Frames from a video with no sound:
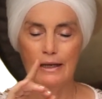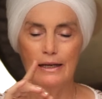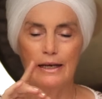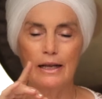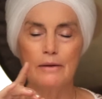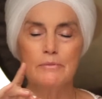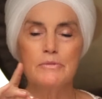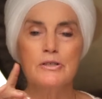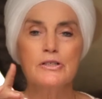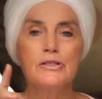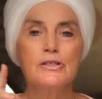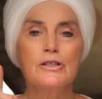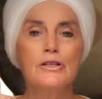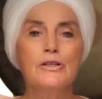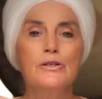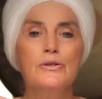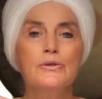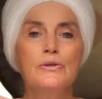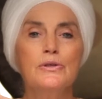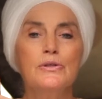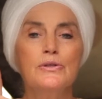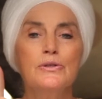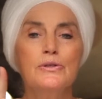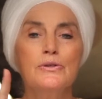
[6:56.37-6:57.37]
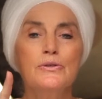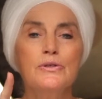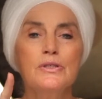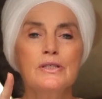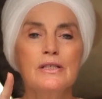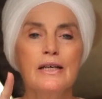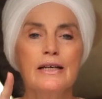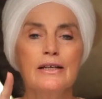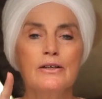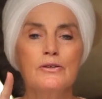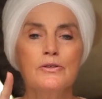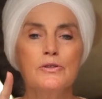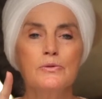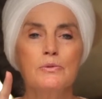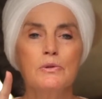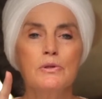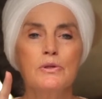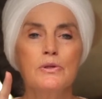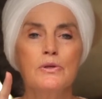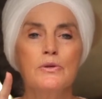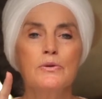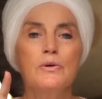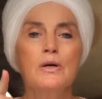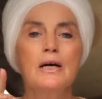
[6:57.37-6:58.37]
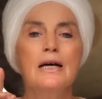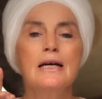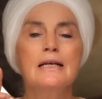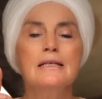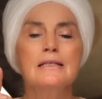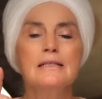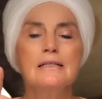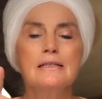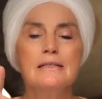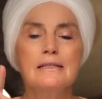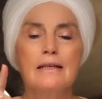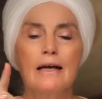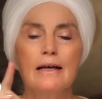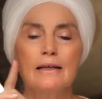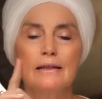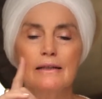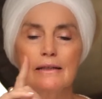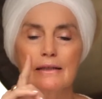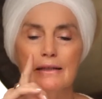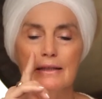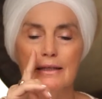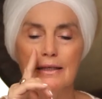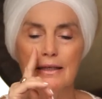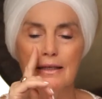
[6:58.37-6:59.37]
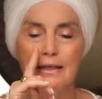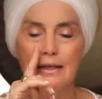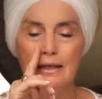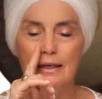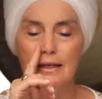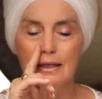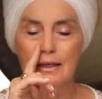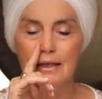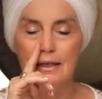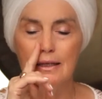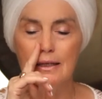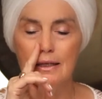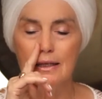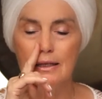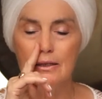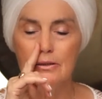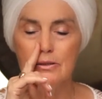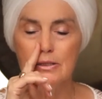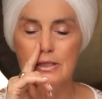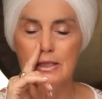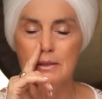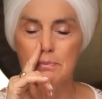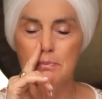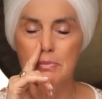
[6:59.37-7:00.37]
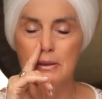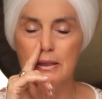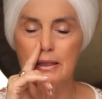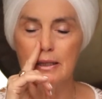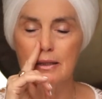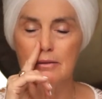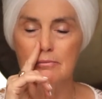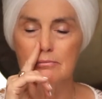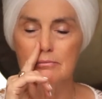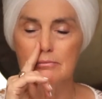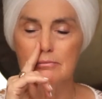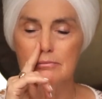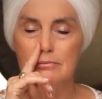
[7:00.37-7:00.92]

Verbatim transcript: And I'm just going to do it two cycles with you silently. Inhale deeply.